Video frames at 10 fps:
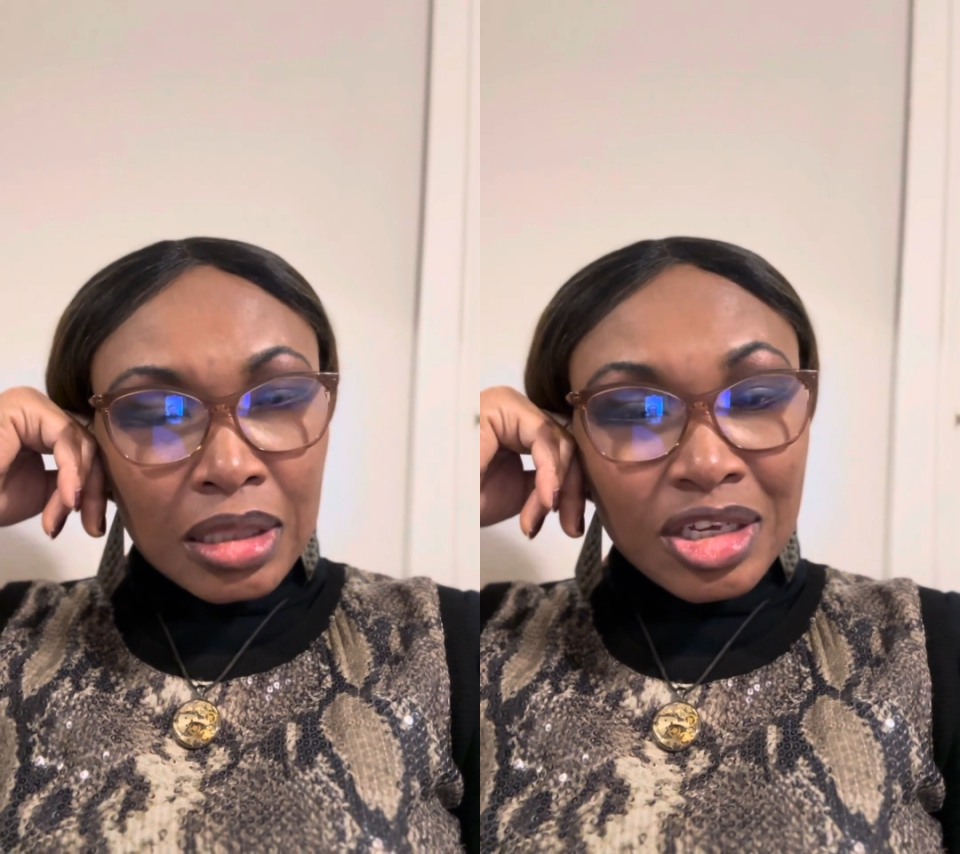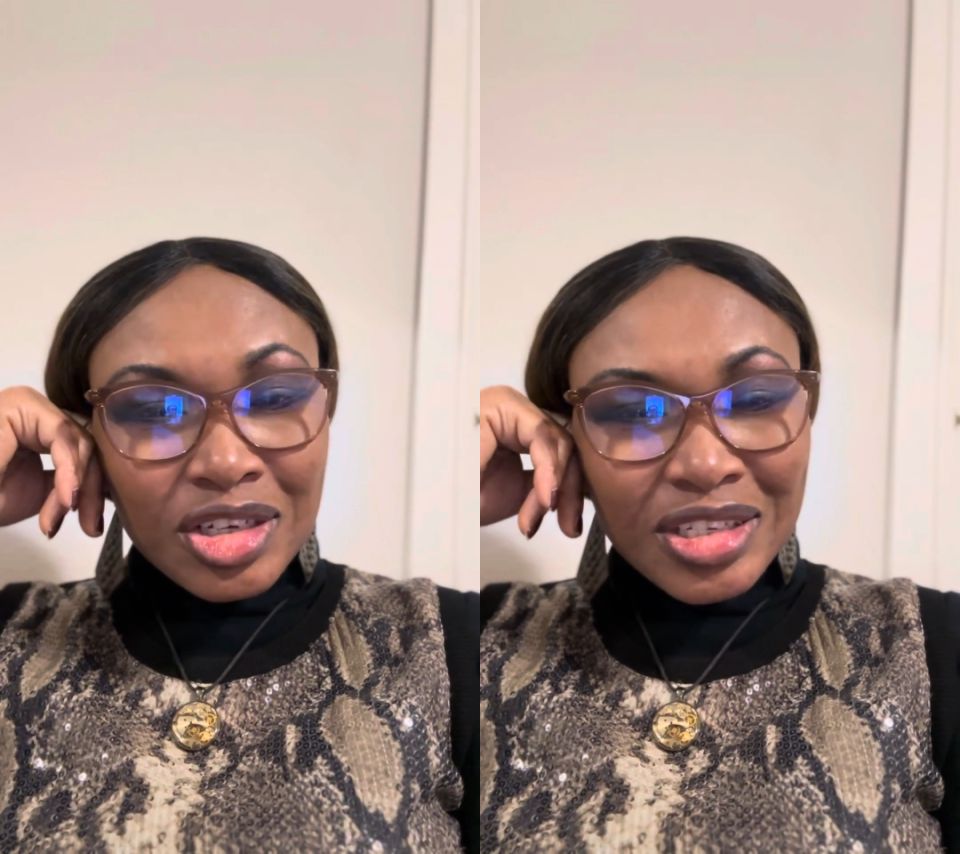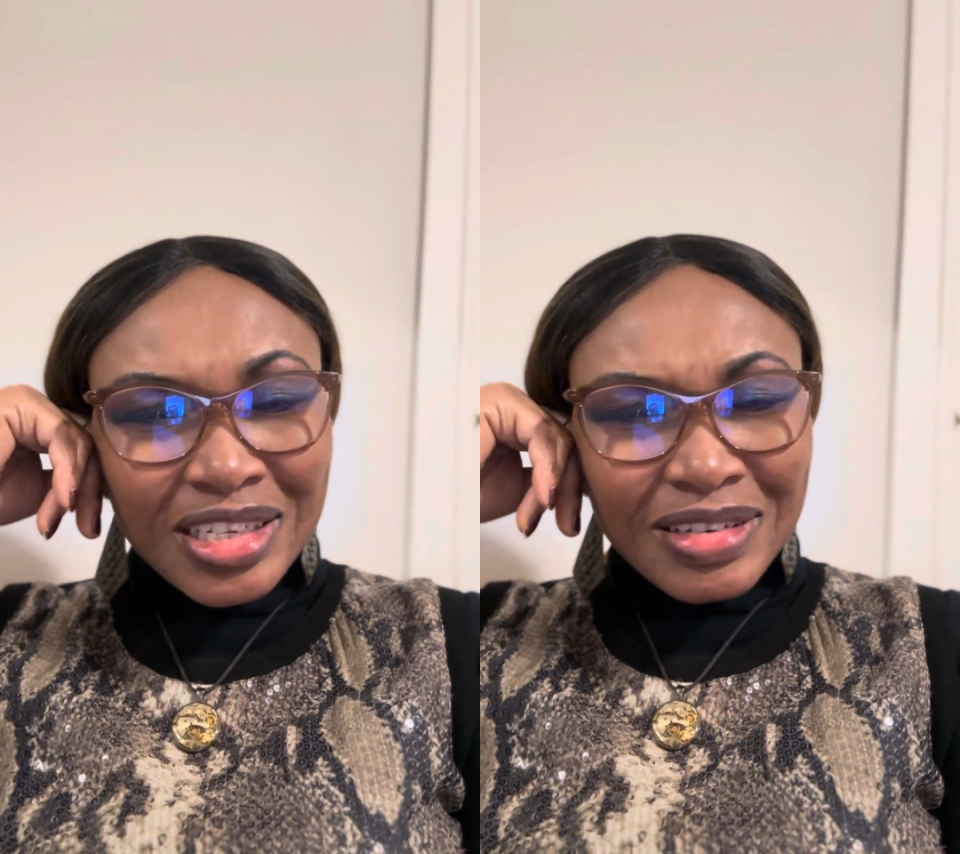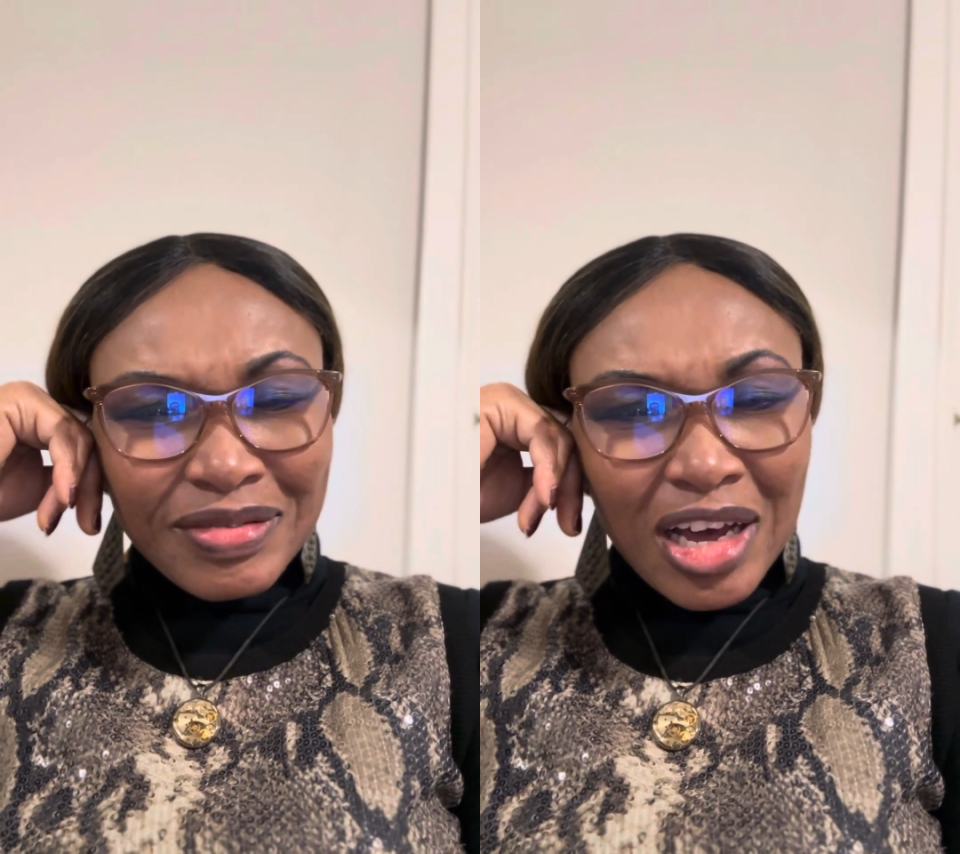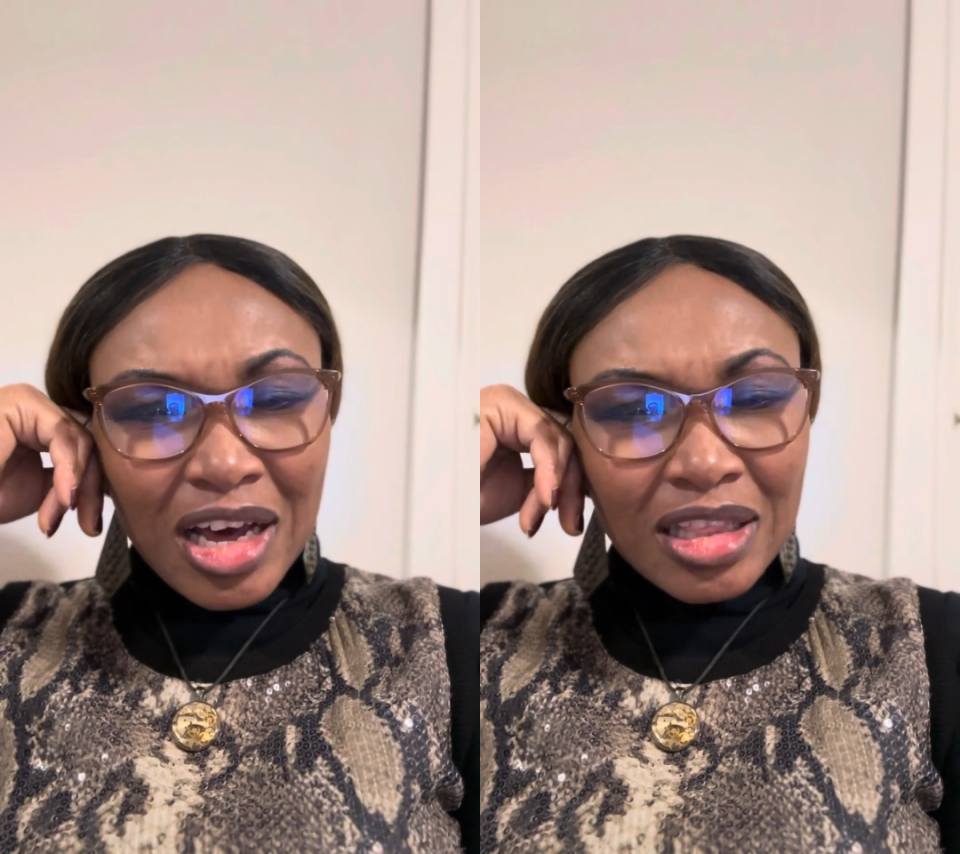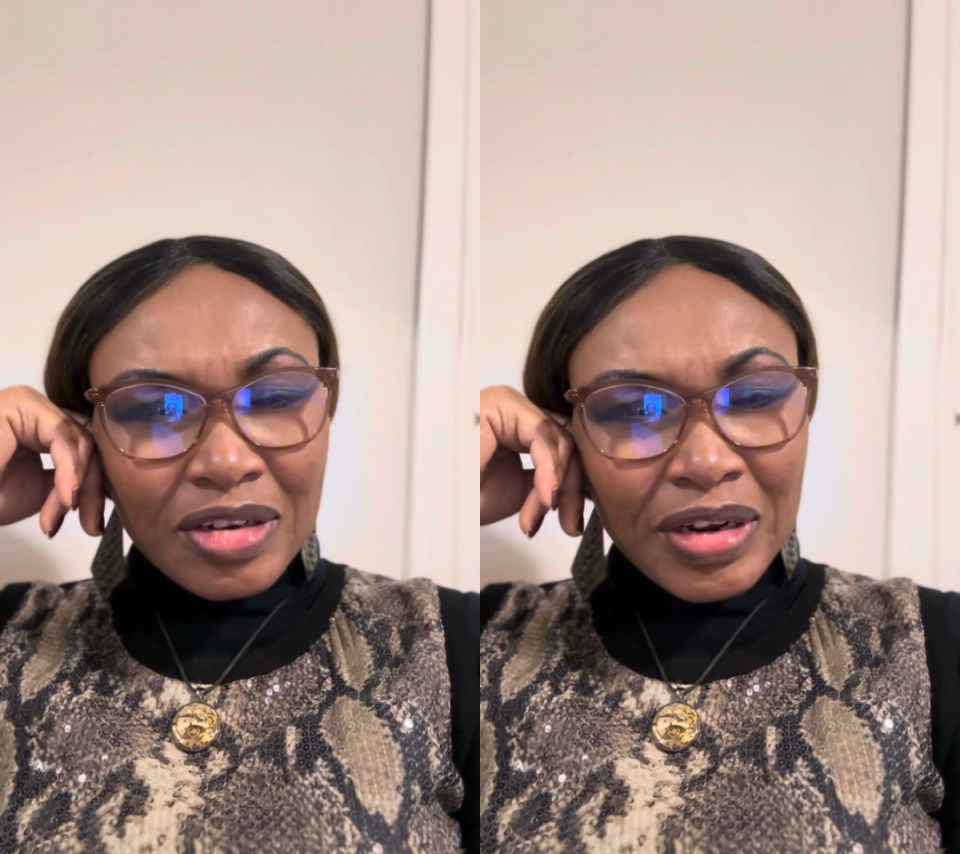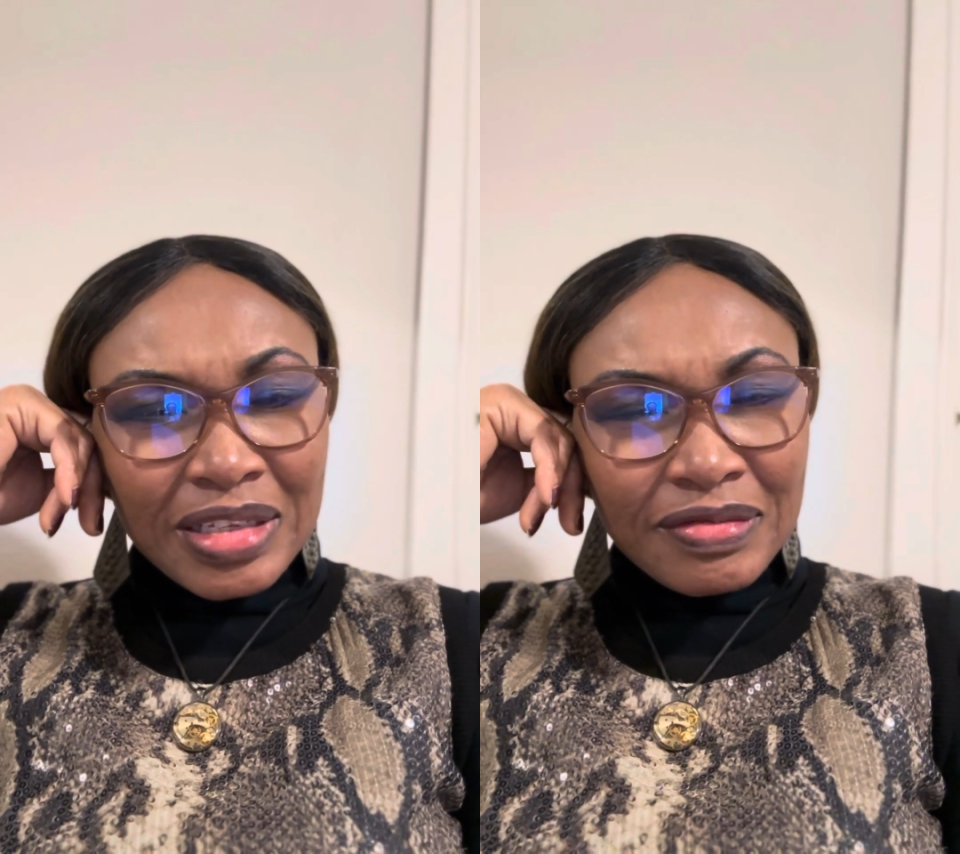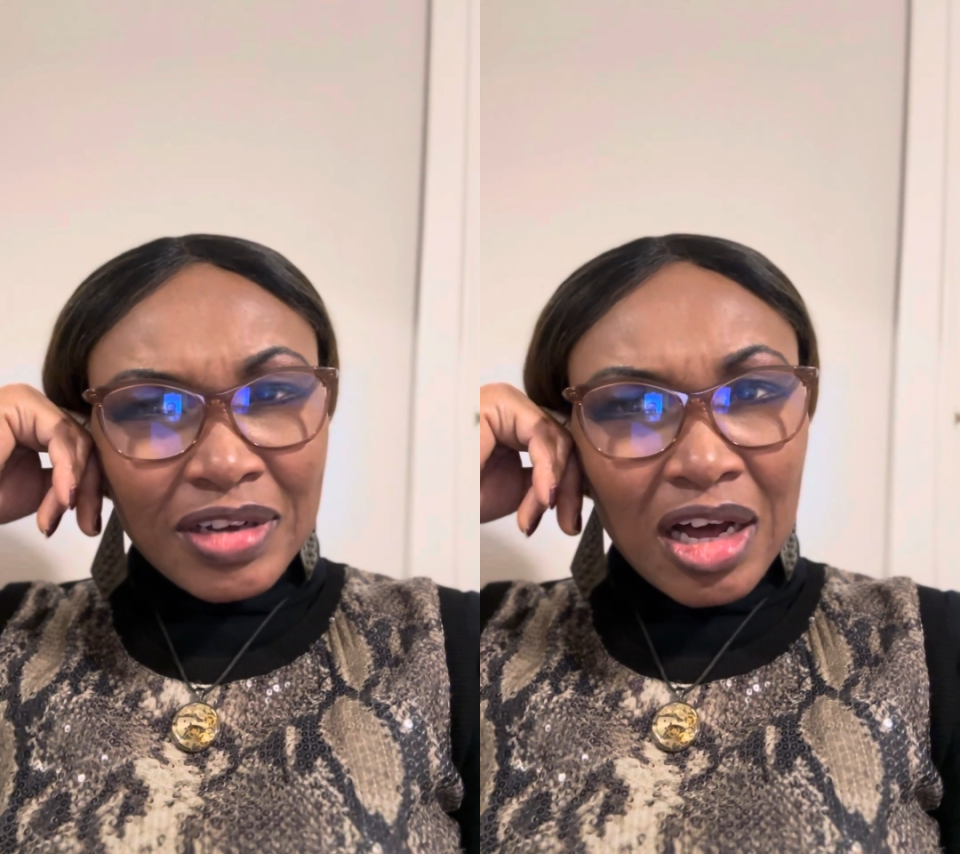the goodness of God, the grace
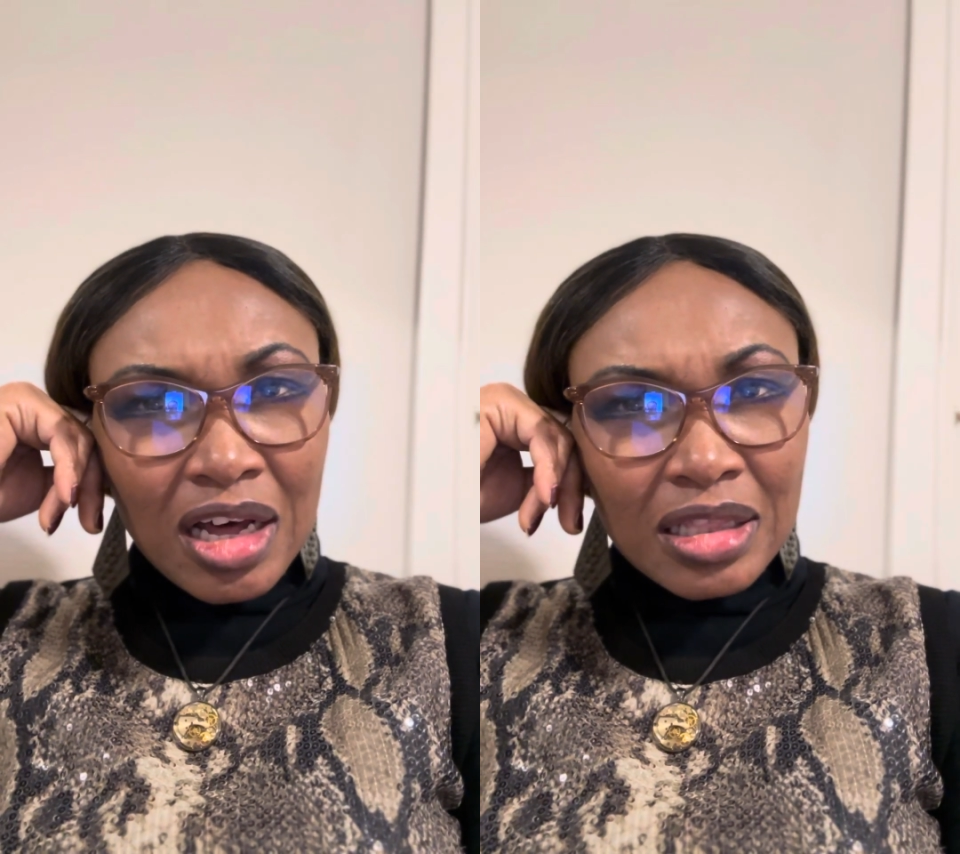of God,